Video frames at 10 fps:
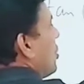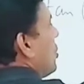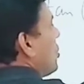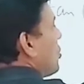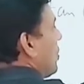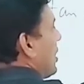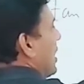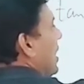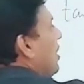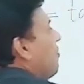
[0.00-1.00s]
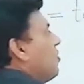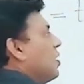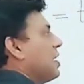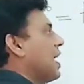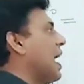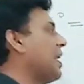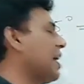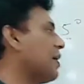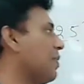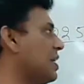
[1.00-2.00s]
So T for tan,
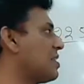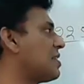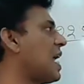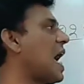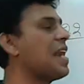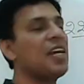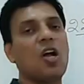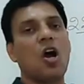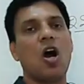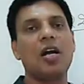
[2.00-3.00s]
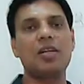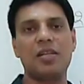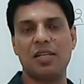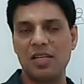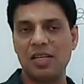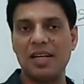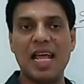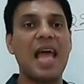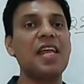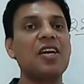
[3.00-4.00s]
it means tan and cot
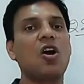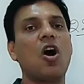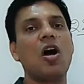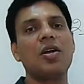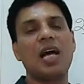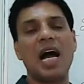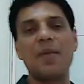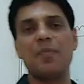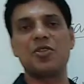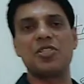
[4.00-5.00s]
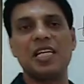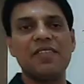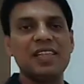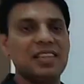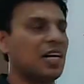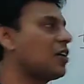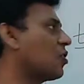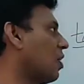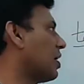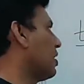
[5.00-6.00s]
are positive in third
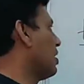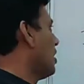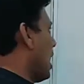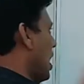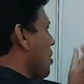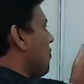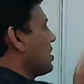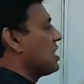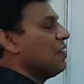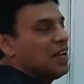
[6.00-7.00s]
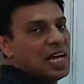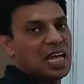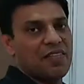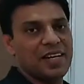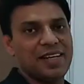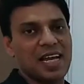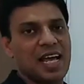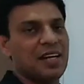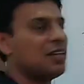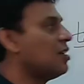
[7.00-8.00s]
quadrant, and obviously we are having
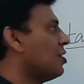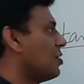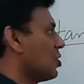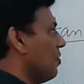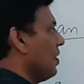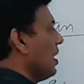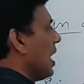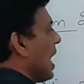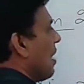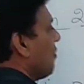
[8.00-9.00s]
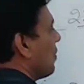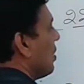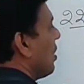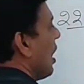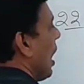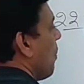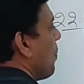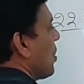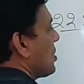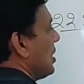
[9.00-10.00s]
tan, so we will have a
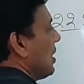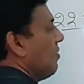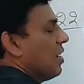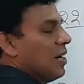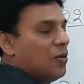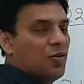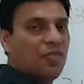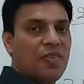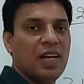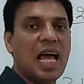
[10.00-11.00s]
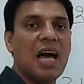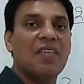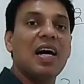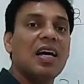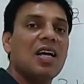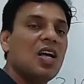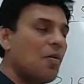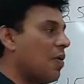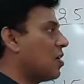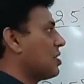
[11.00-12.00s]
positive value. We will have a
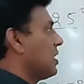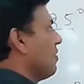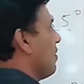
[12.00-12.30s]
positive